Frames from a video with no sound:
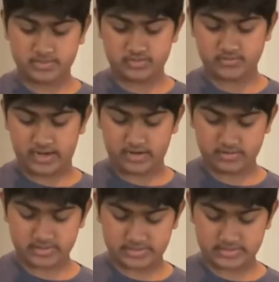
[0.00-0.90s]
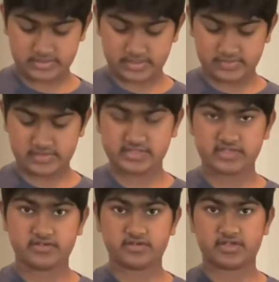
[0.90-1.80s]
2 hours and it's like this, and
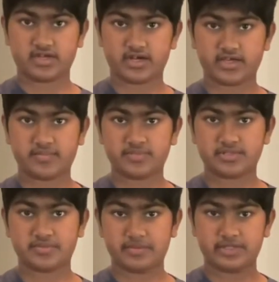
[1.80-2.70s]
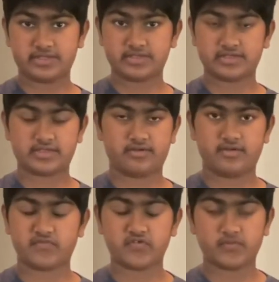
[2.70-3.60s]
you can cut it up into pieces
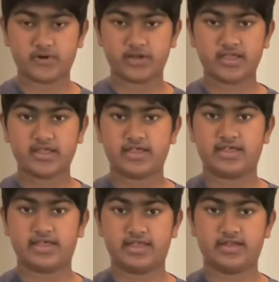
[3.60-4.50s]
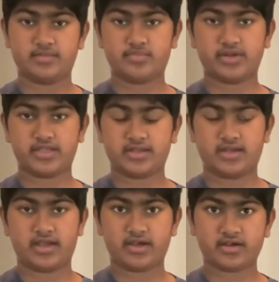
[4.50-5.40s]
however you want and put it in an
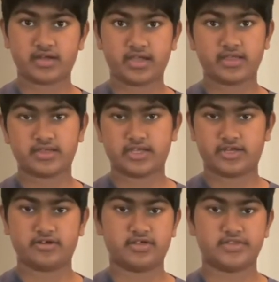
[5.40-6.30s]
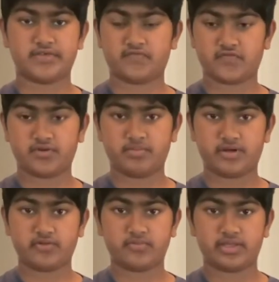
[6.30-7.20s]
airtight container and save it for
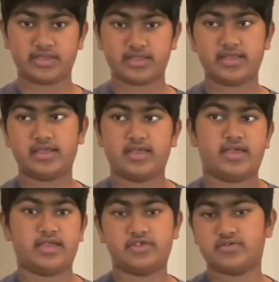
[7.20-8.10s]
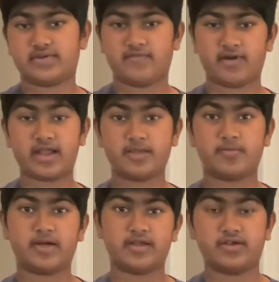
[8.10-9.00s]
about a week and use it for any
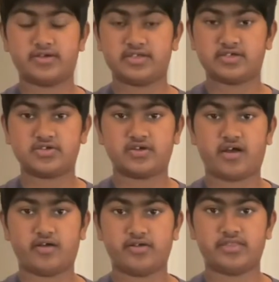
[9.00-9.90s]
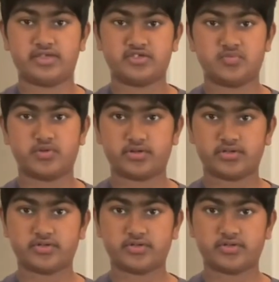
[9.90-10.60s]
paneer dish or curry that you want.